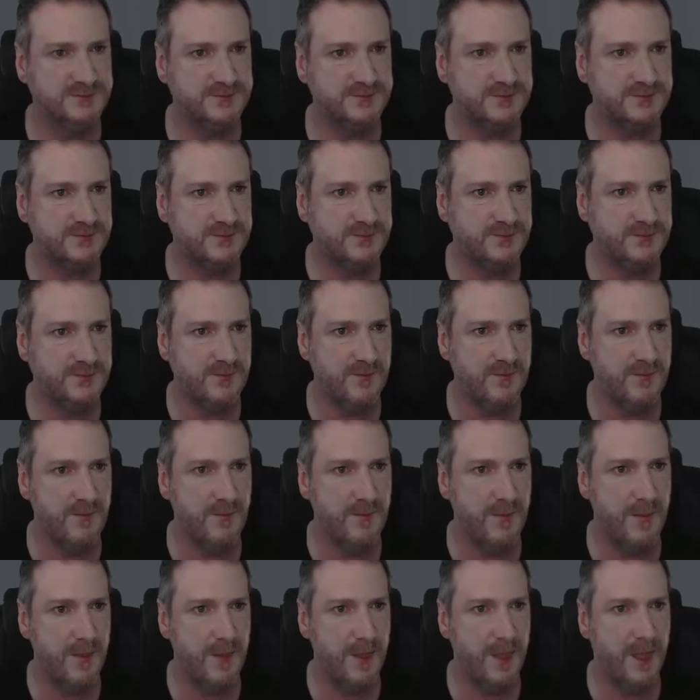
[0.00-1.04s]

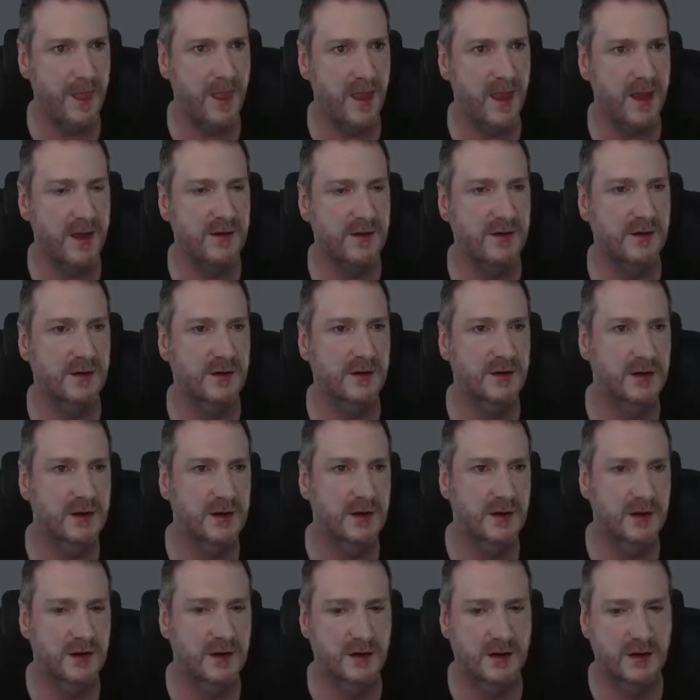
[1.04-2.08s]

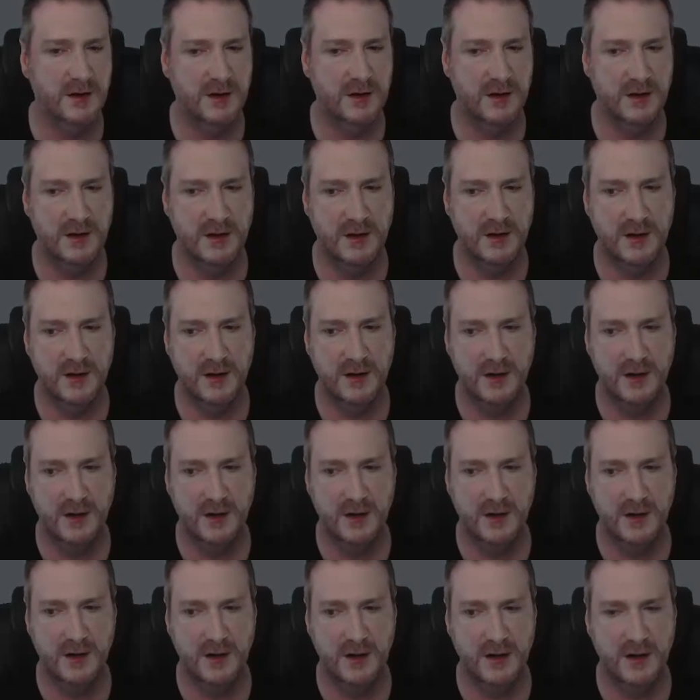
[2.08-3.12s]

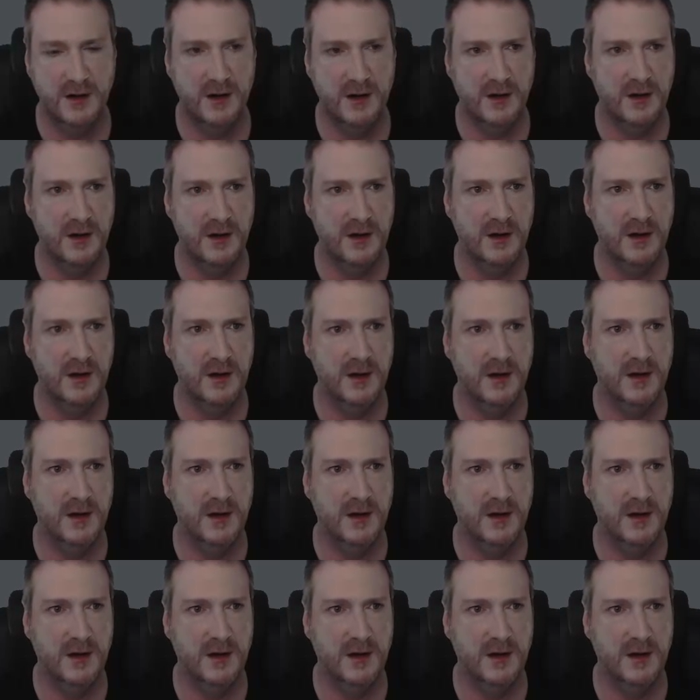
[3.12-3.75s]
(no one is talking)